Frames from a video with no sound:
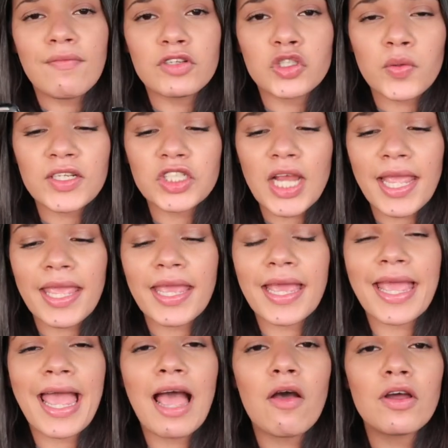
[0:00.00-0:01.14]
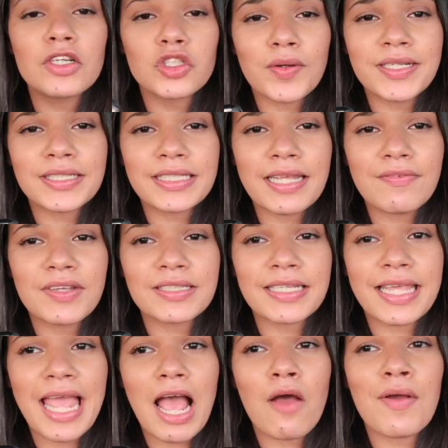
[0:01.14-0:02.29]
We have a joint checking account, a joint savings
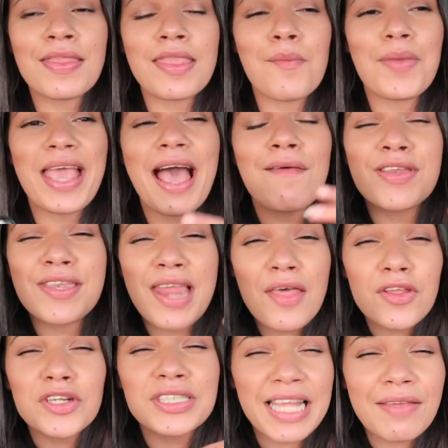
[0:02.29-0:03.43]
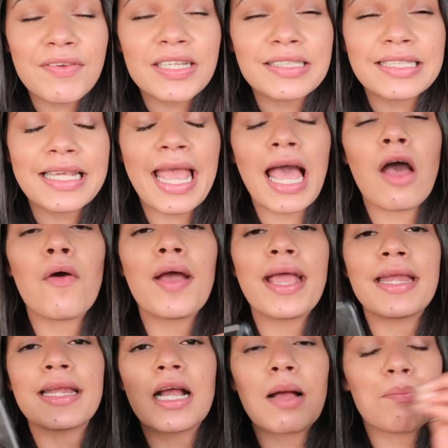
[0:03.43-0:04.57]
account, and then we have another savings account
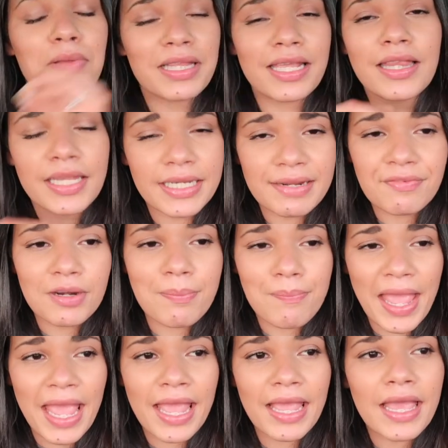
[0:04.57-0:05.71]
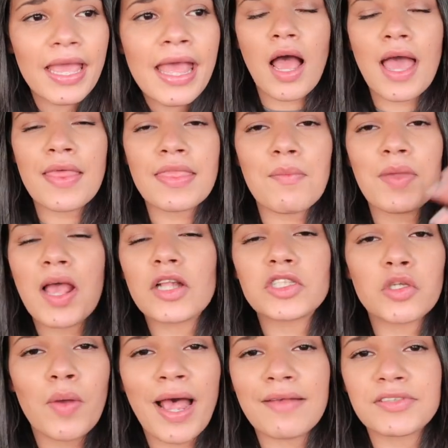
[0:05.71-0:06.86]
in a completely different bank, and then we
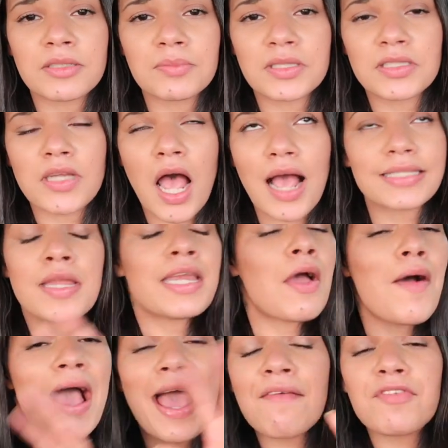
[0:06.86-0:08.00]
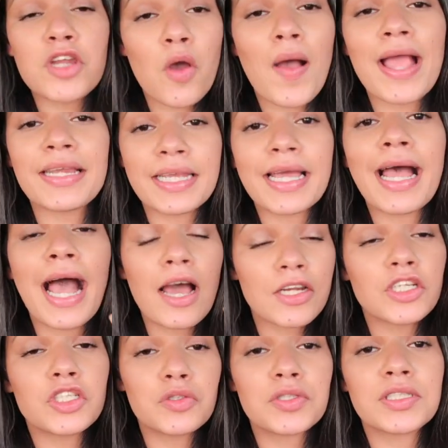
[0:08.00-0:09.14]
also have some stocks. Now, I have no idea how
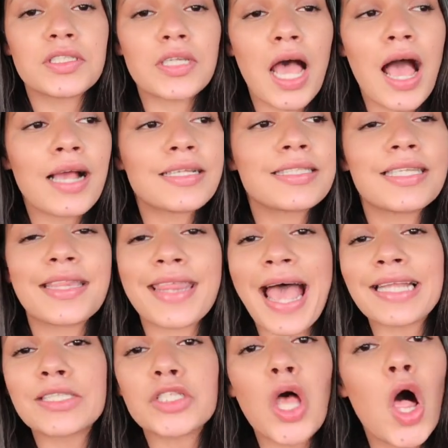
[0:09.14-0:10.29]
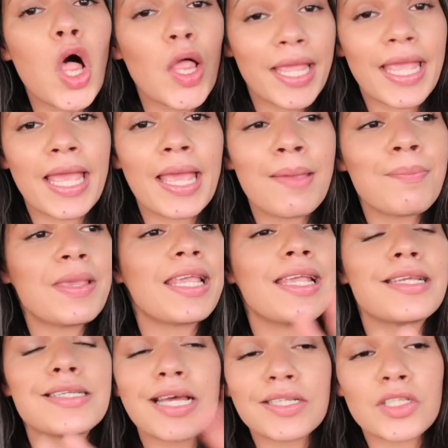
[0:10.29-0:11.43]
to do stocks. That's all him.
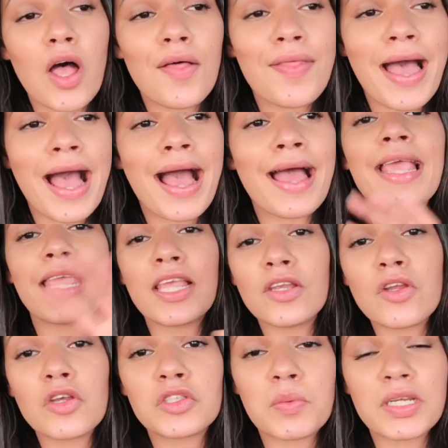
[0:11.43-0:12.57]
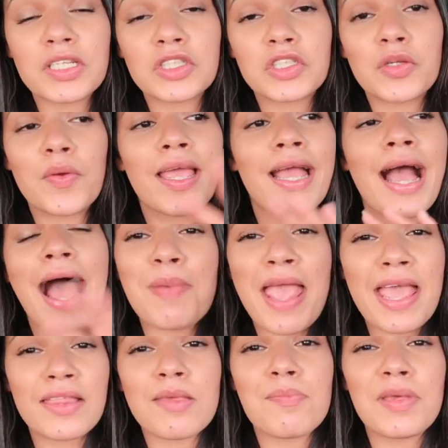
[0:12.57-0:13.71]
He does all that. He knows what he's doing,
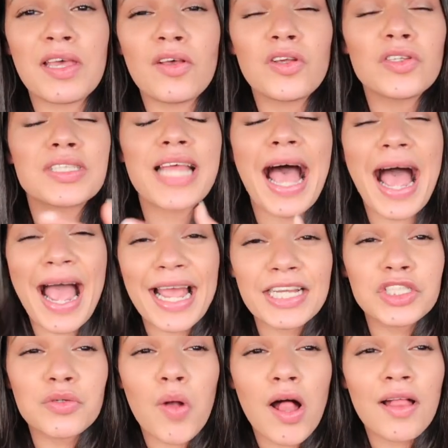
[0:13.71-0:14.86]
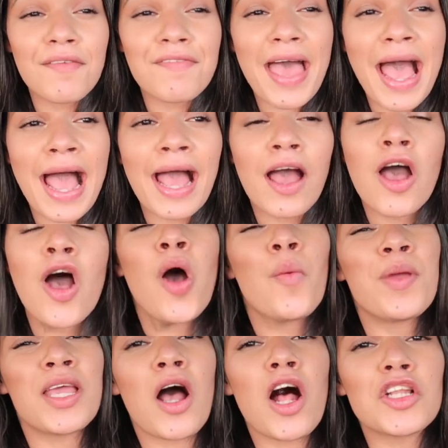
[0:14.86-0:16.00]
paying the bills. I do all of that.
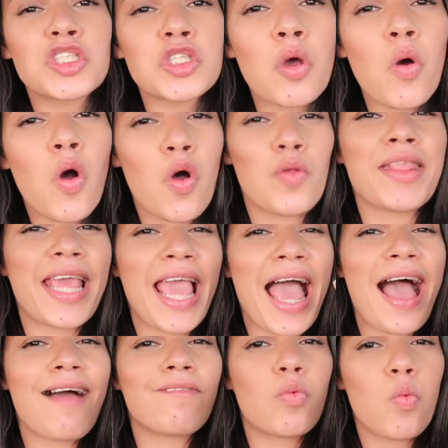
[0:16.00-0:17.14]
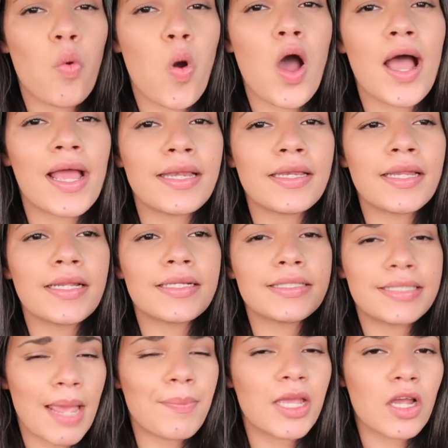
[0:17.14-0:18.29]
We also only have one
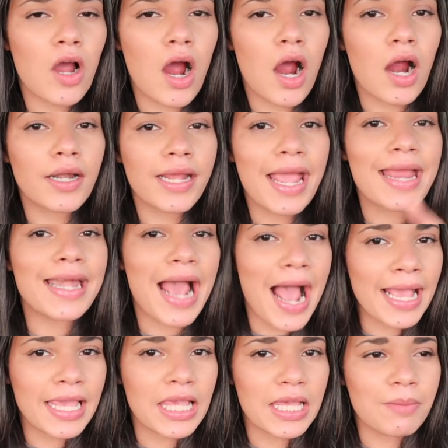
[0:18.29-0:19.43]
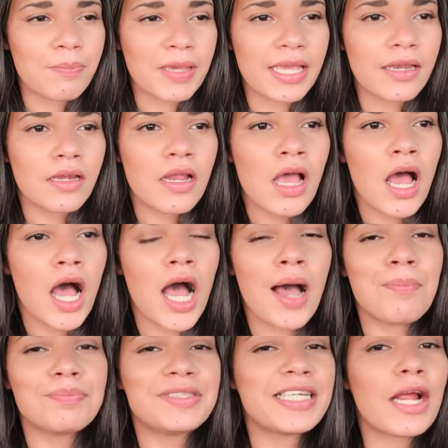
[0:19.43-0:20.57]
debit card, and I keep it.
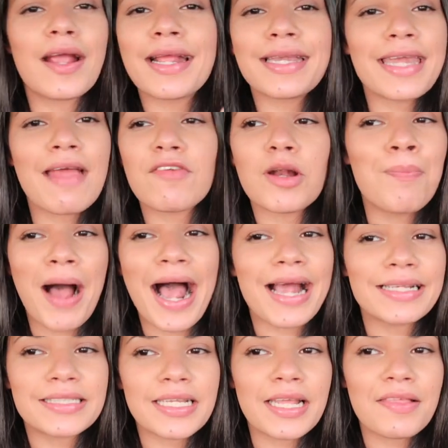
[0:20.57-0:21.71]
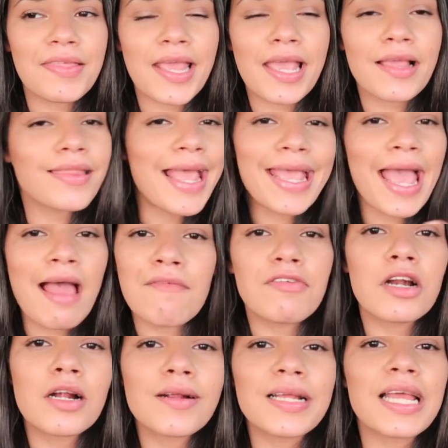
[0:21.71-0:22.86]
Derek never buys anything, like
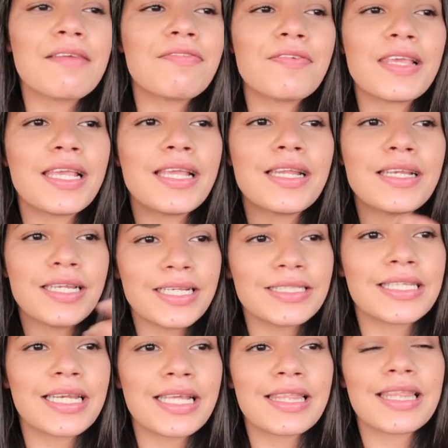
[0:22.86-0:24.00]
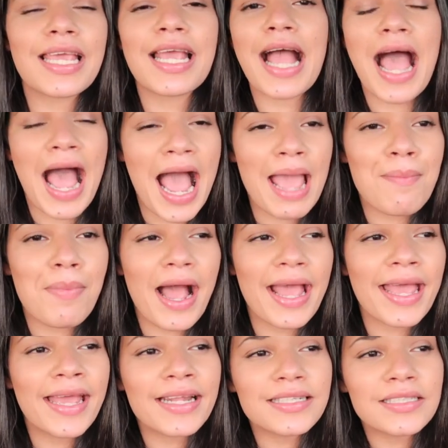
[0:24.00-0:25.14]
ever. If he needs anything, I buy
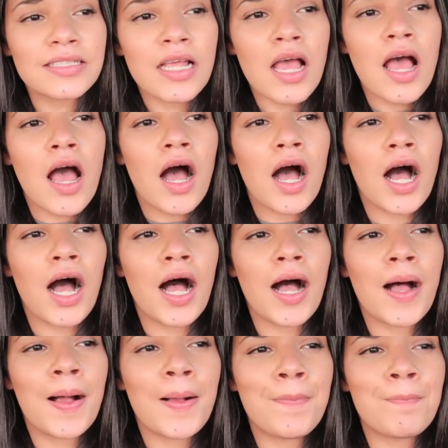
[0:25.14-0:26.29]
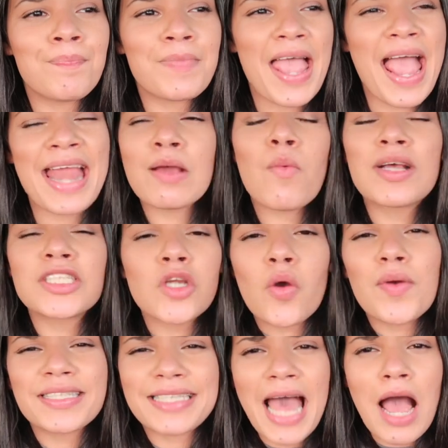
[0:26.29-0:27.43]
it. And it wasn't
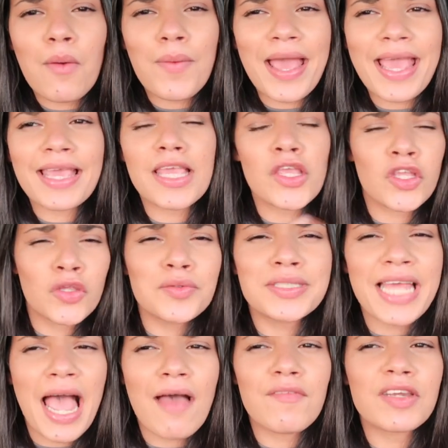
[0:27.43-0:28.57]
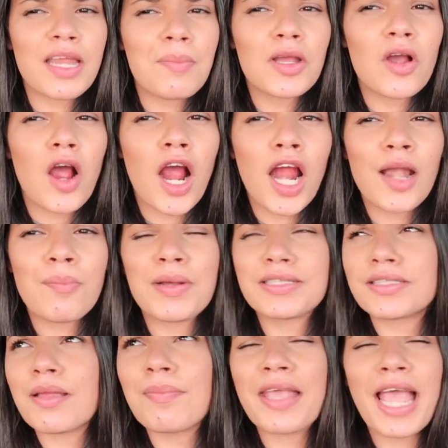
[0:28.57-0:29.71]
always that way. He used to have a debit card,
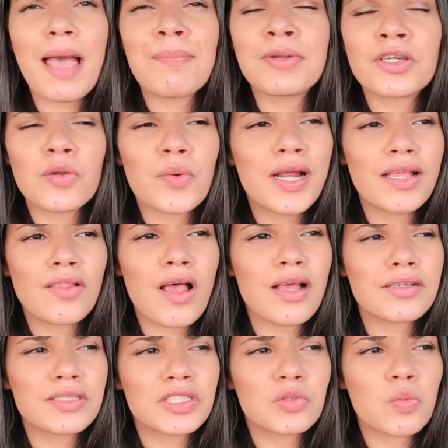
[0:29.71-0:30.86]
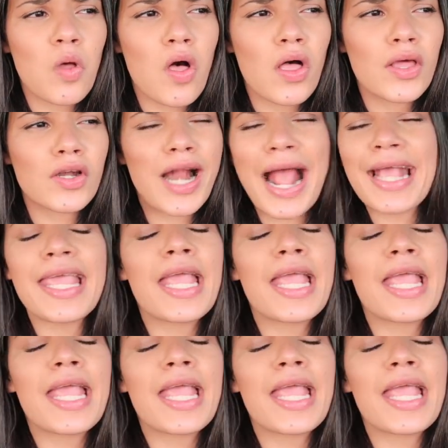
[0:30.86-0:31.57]
but something happened to where he lost his wallet, or I